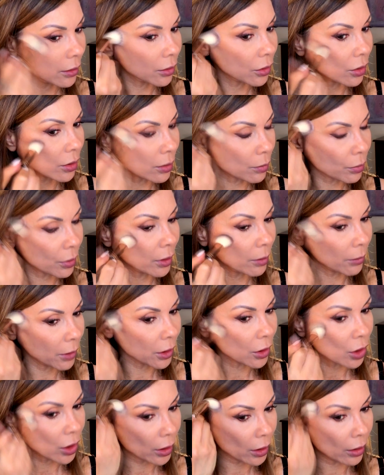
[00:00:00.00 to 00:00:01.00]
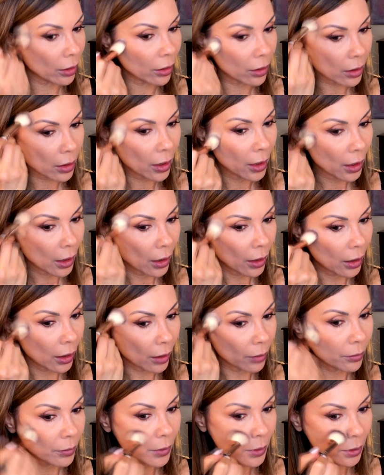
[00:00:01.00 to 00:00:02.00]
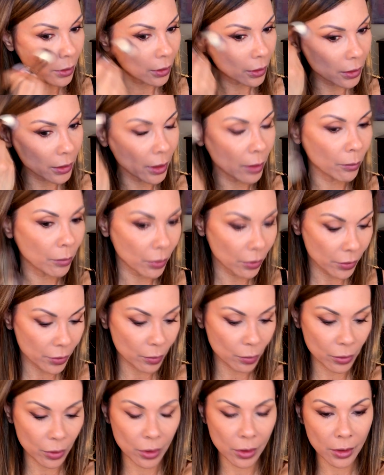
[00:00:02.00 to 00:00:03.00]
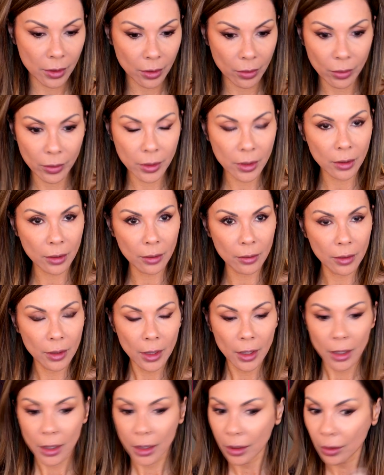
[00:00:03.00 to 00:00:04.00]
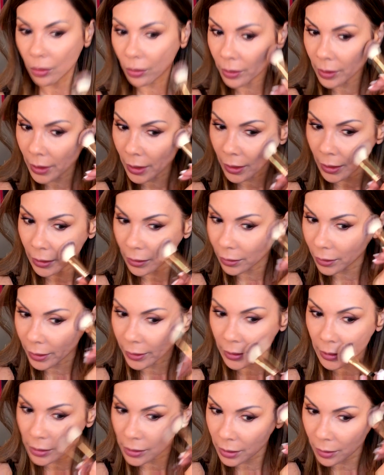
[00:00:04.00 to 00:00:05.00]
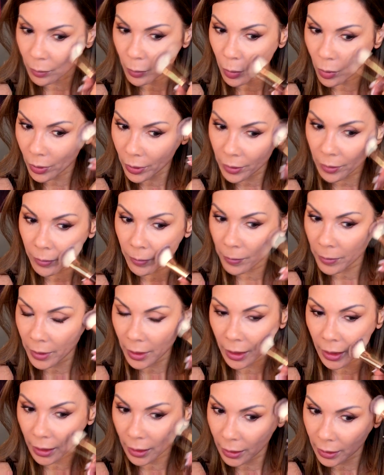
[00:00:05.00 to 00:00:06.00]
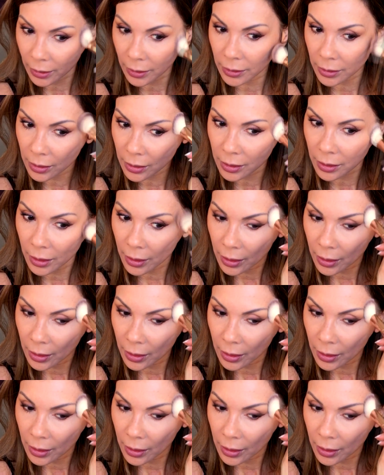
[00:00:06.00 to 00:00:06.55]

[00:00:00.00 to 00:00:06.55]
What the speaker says: Just pretty much here up to the temples. We're just going to create like some warmth and